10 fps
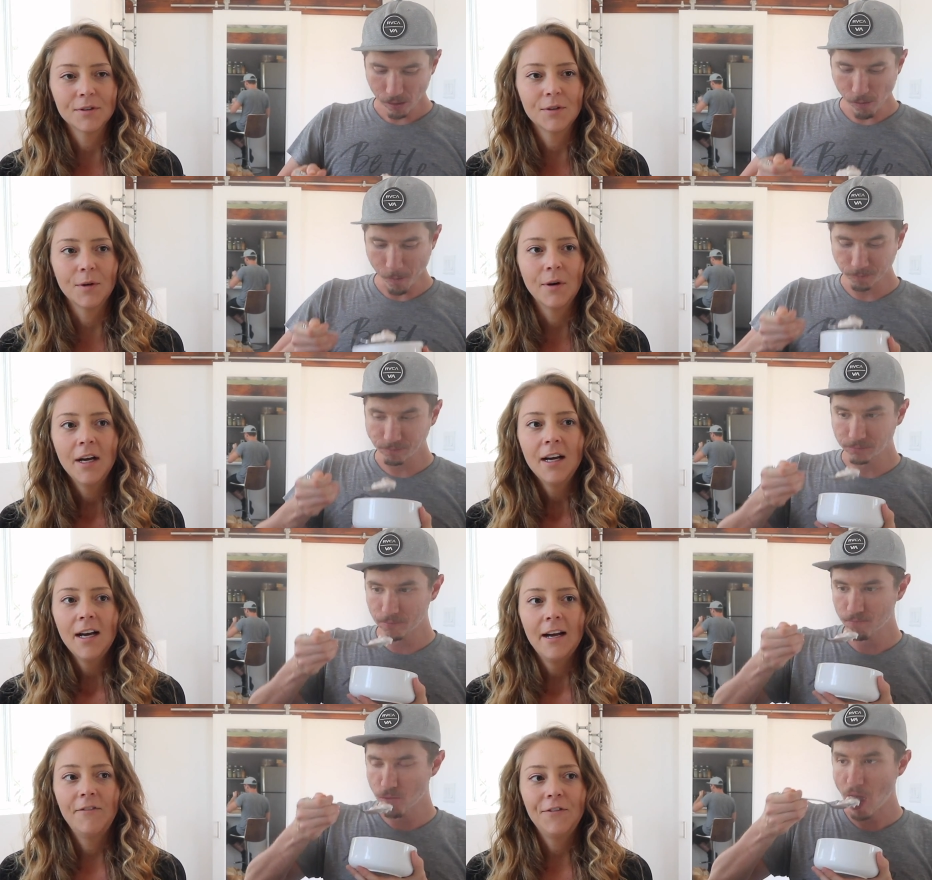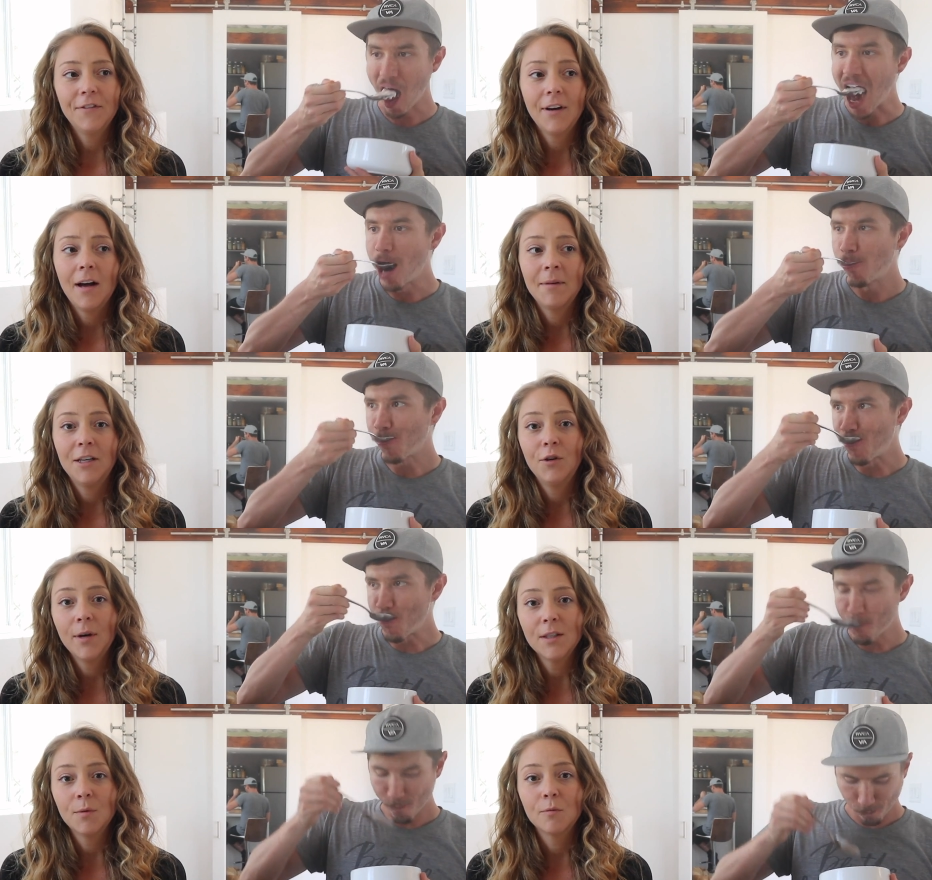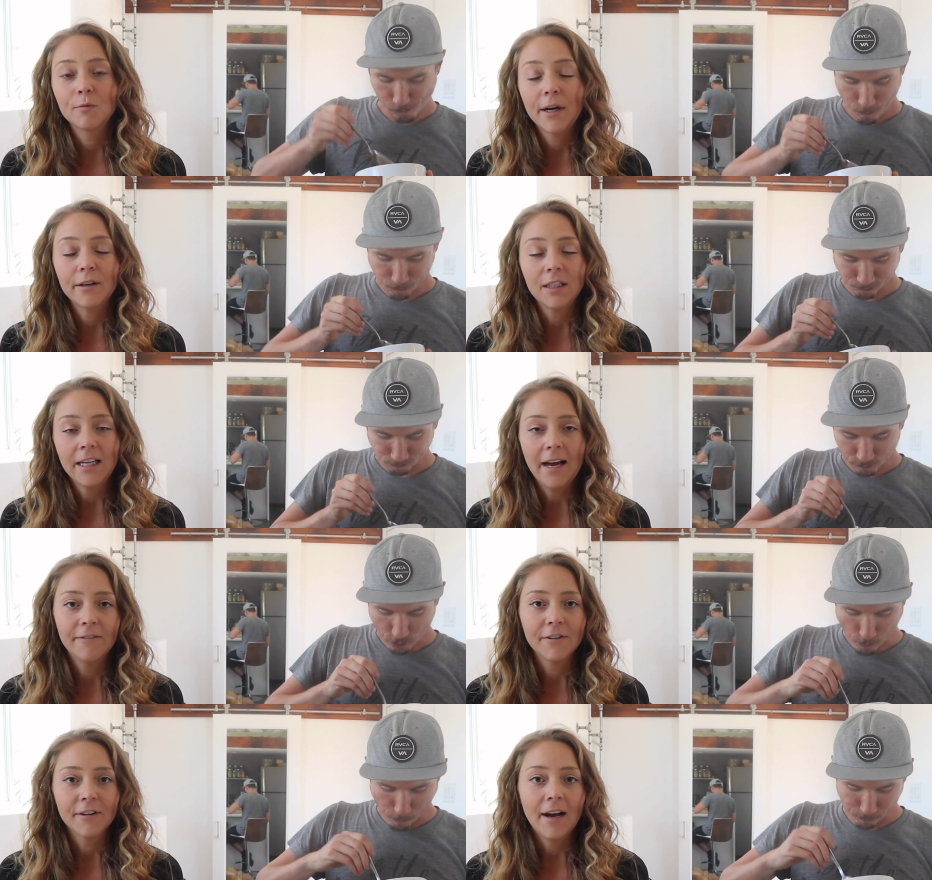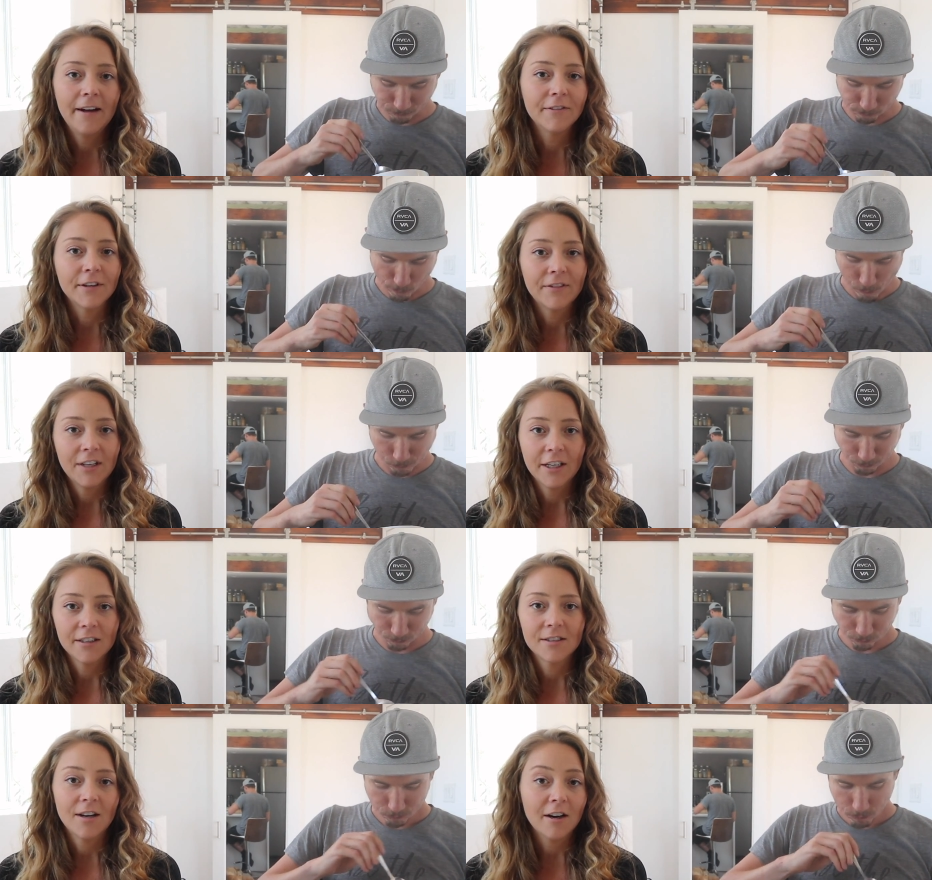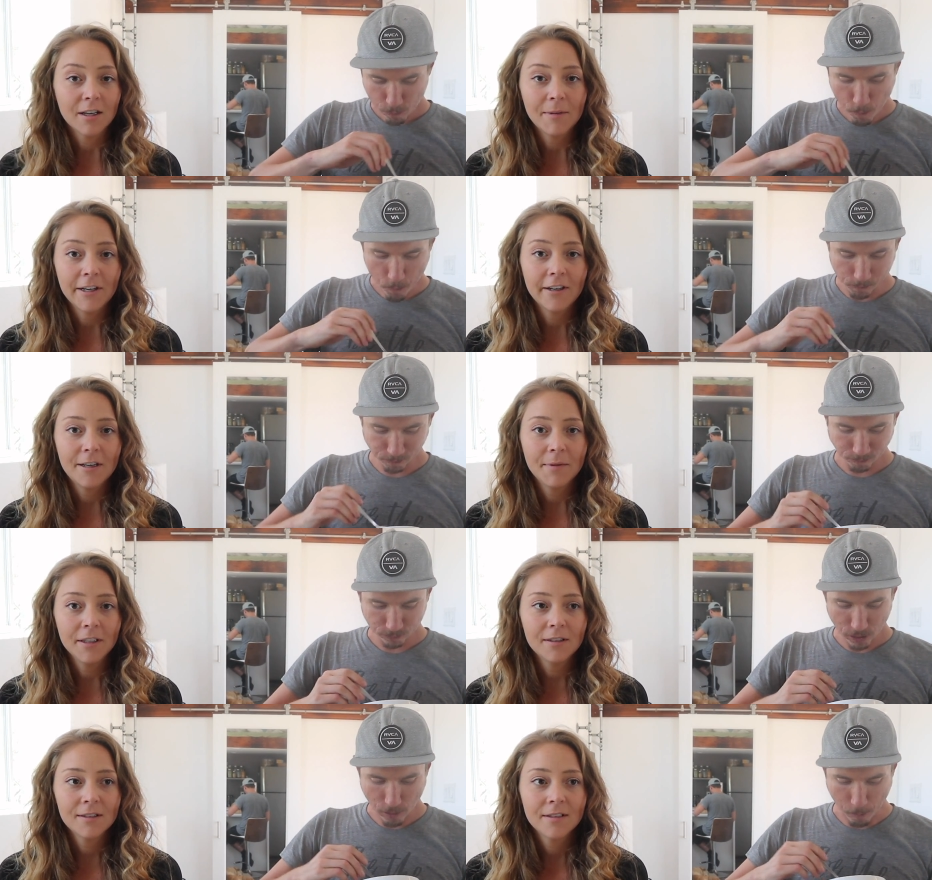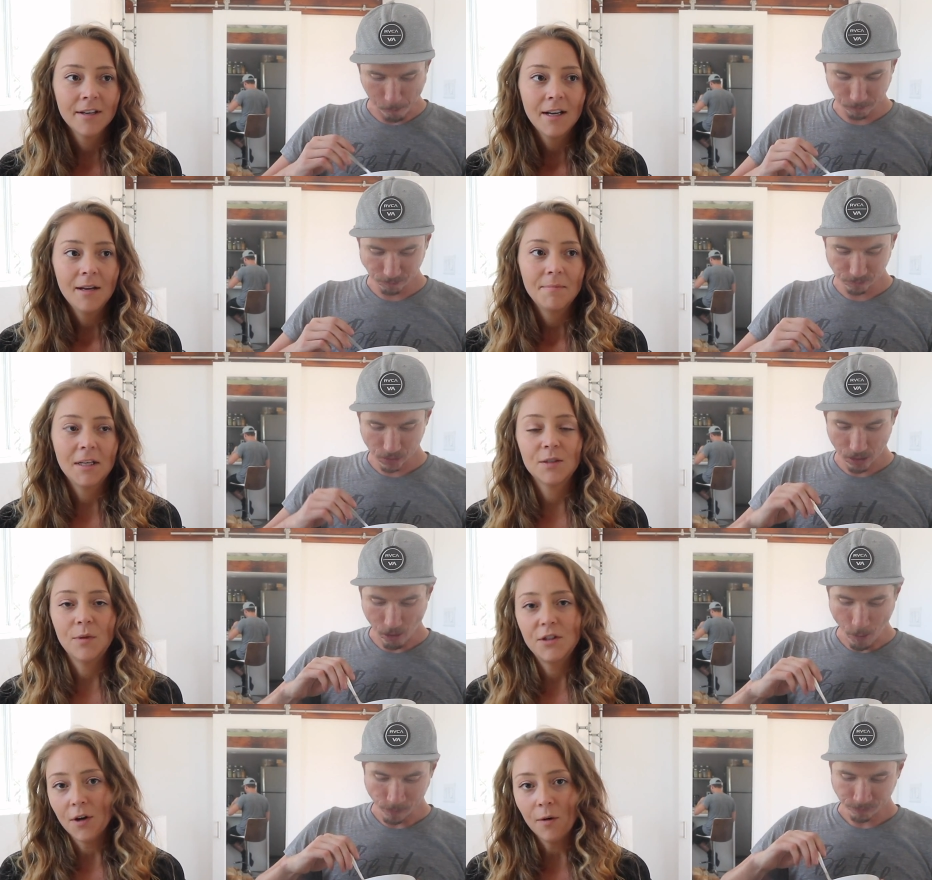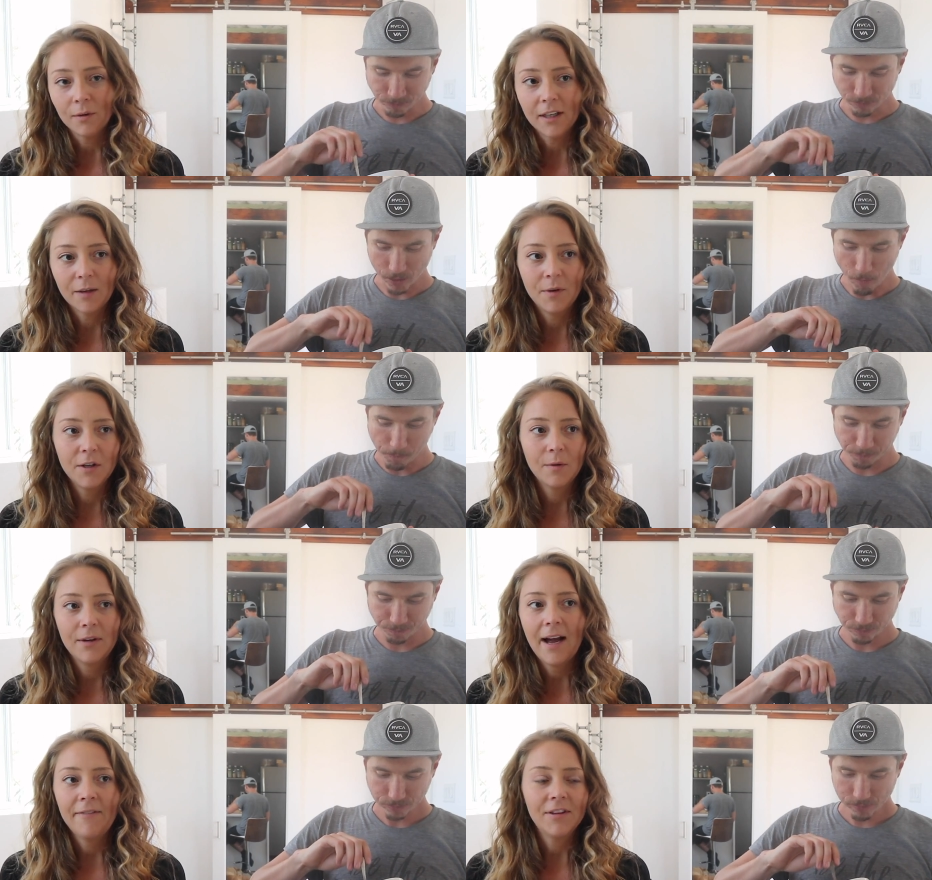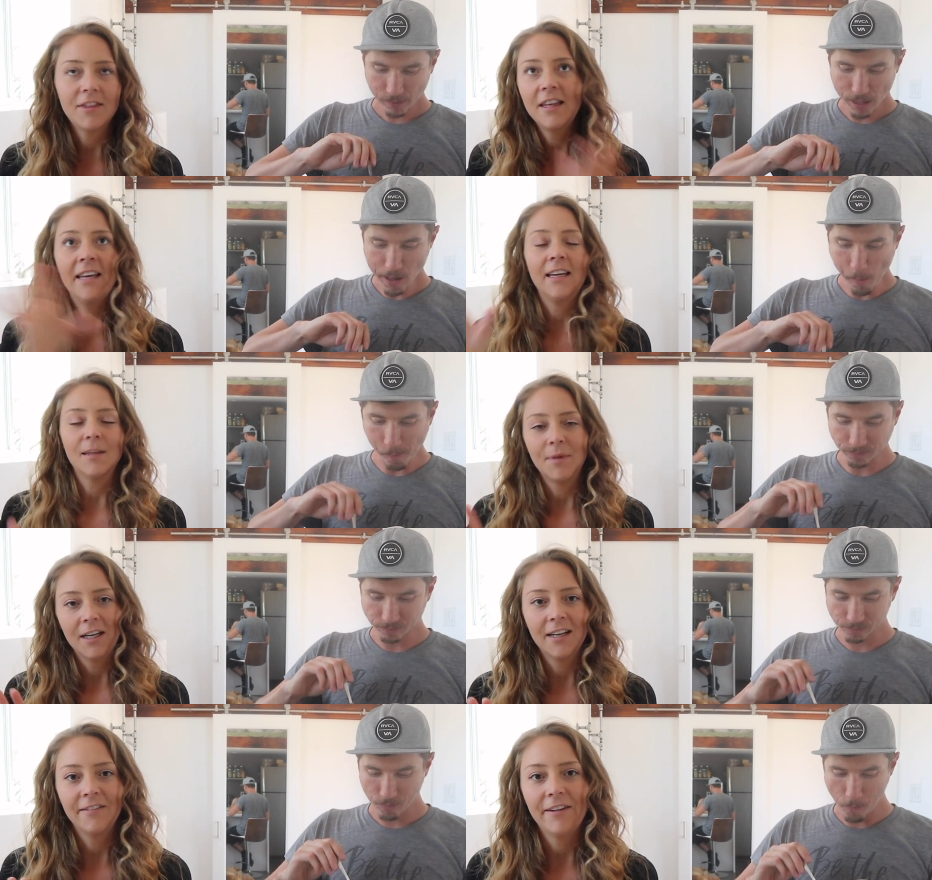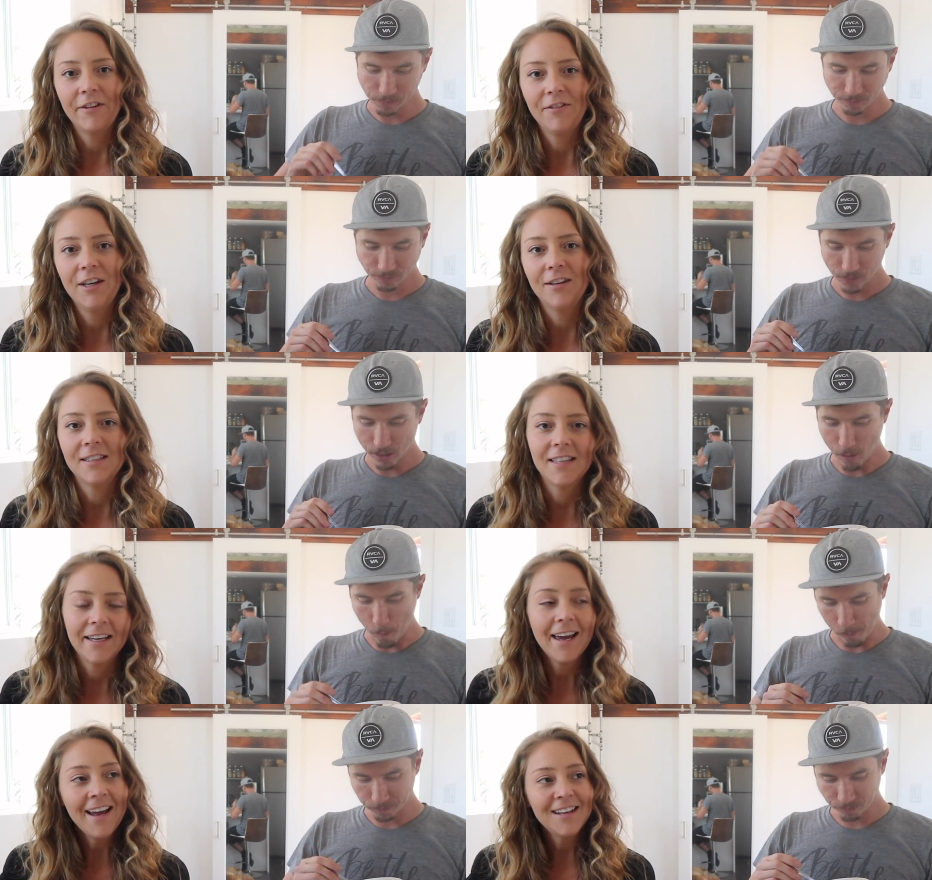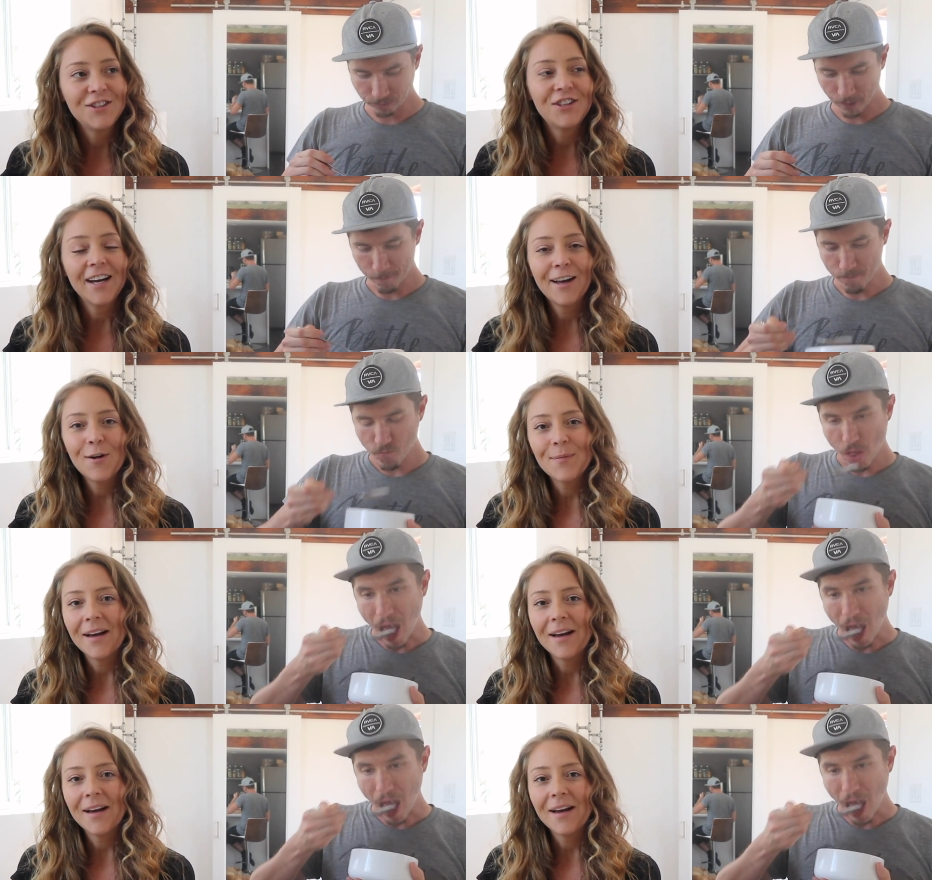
Speaker 1: So if I mean, you guys will rarely ever, ever even hear us talk about our ebooks because we don't like we don't have a thing at the beginning of every video that's like hey check out